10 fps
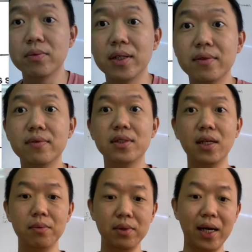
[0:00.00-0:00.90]
with
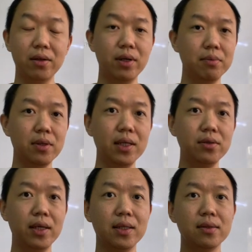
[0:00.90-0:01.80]
some diagrams, right?
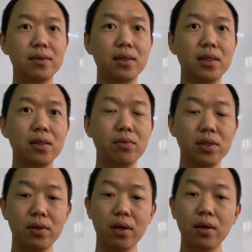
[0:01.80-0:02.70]
So I can see
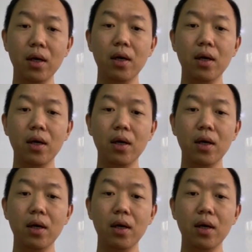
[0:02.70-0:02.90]
what's going on.